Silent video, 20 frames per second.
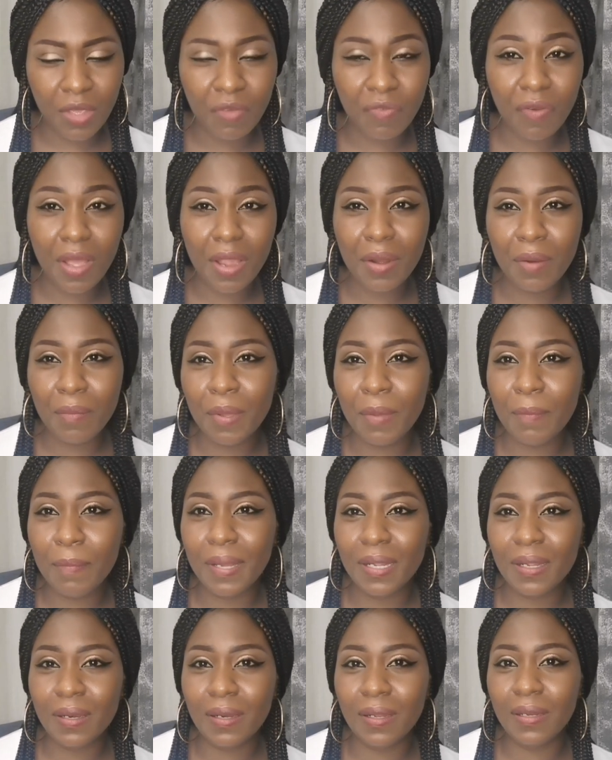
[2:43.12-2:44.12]
if I
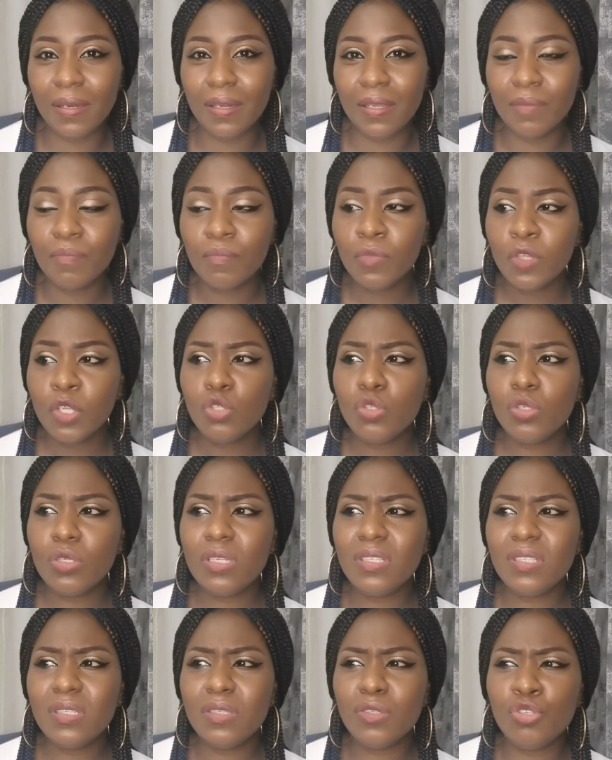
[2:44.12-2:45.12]
remember clearly. So
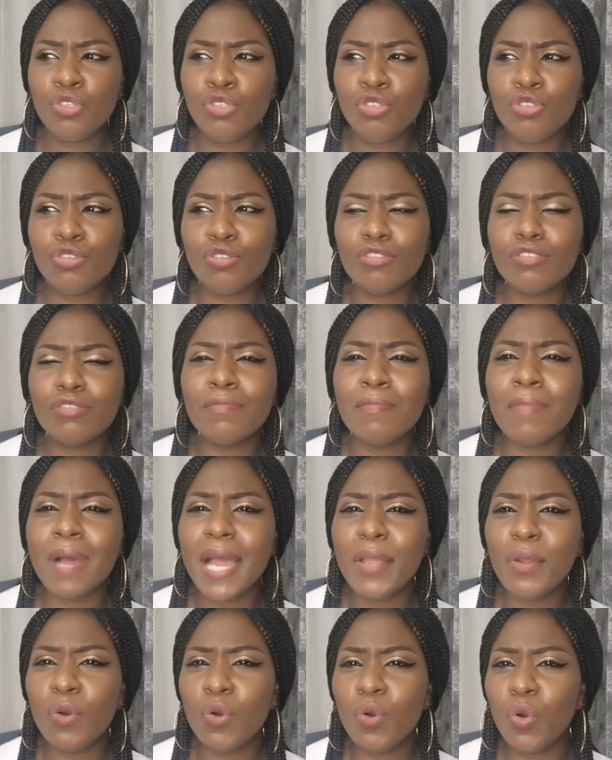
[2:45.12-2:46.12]
this is just
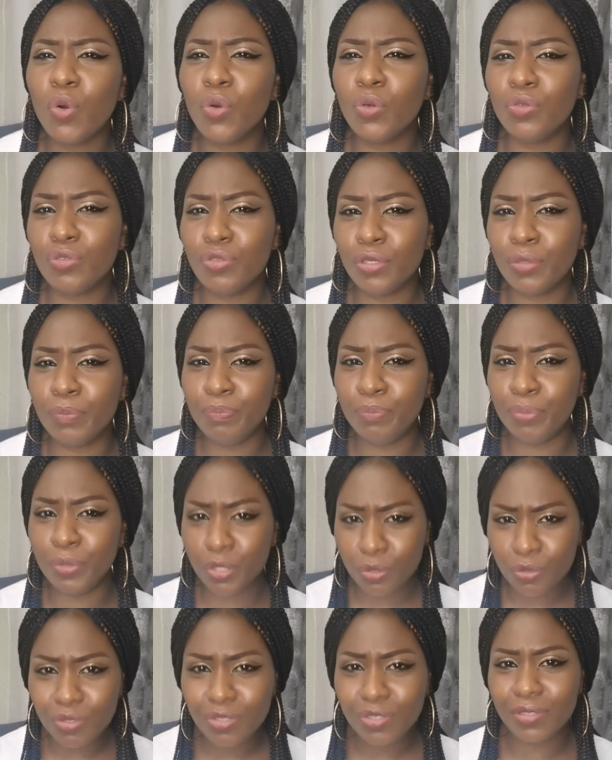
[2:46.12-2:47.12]
my own
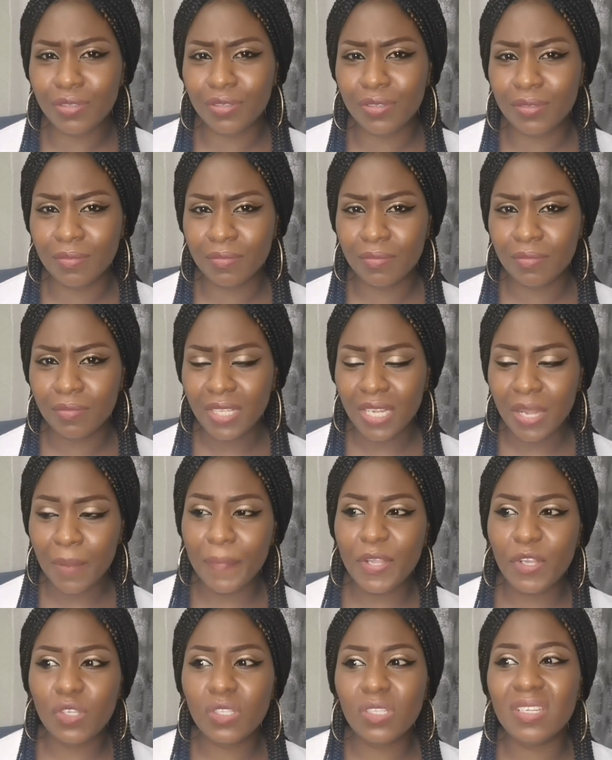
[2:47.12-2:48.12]
contribution,
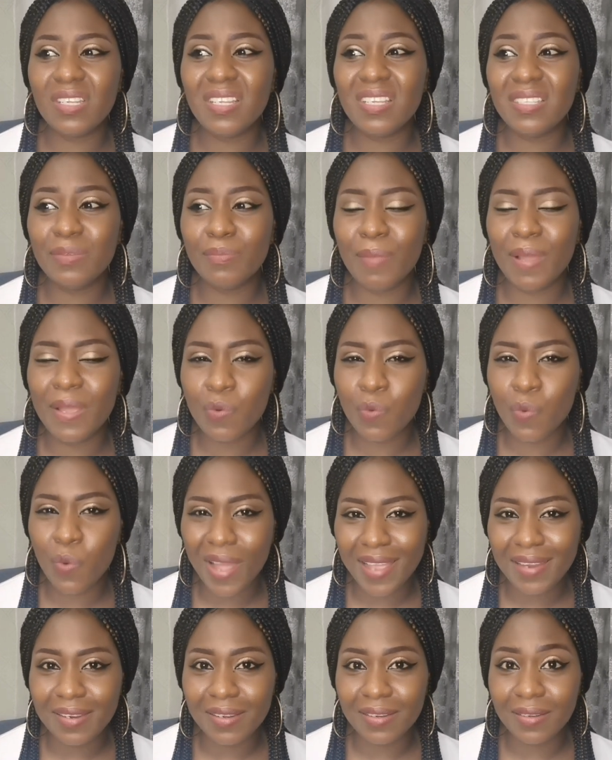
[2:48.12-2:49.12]
because it is my
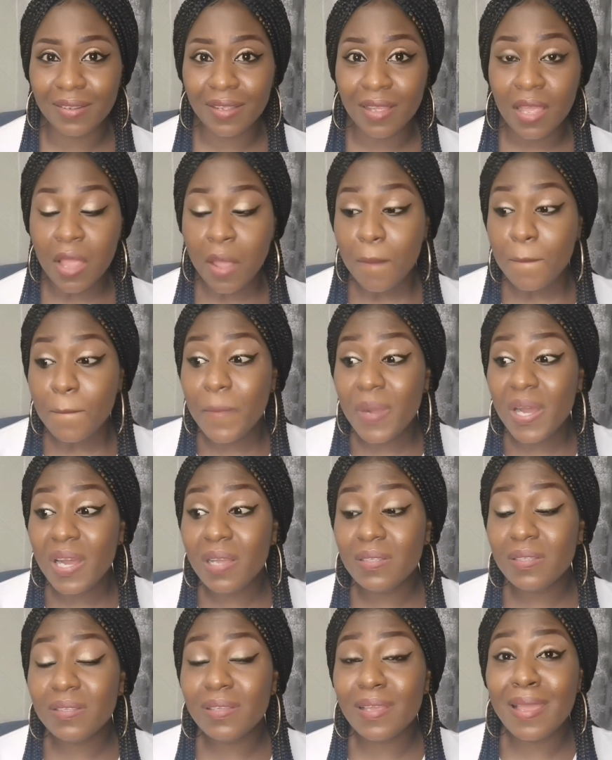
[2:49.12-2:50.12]
wedding.
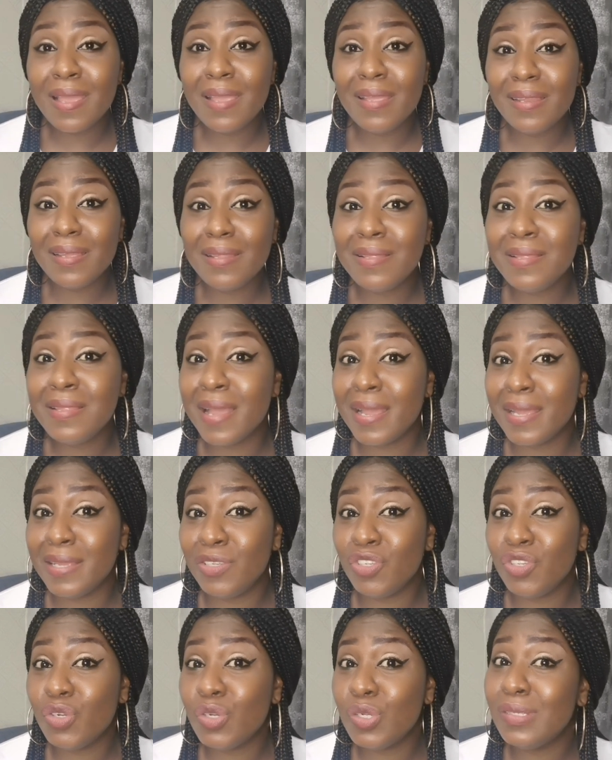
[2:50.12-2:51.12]
But in the
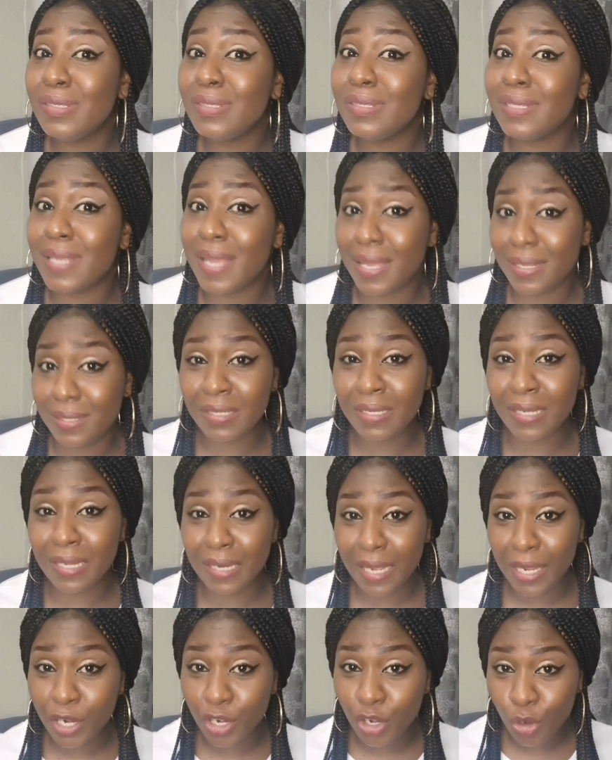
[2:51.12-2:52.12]
Nigerian setting
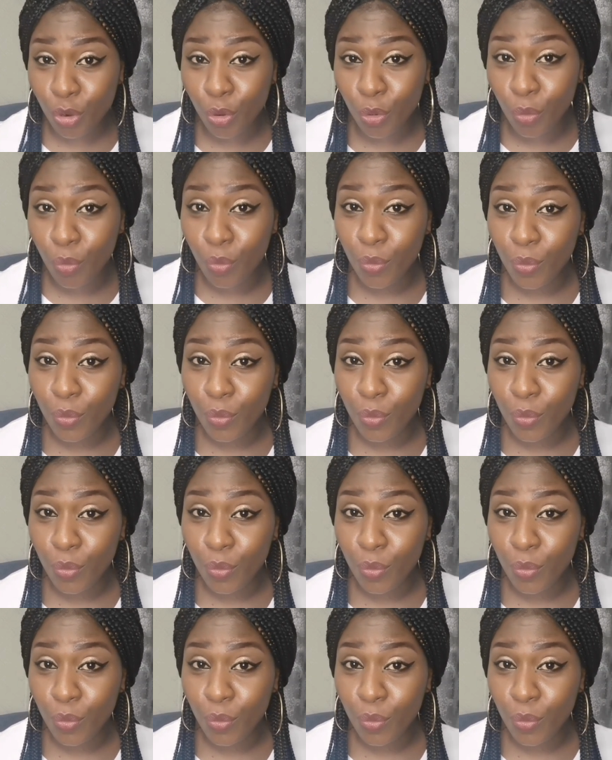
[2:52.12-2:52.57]
that I know,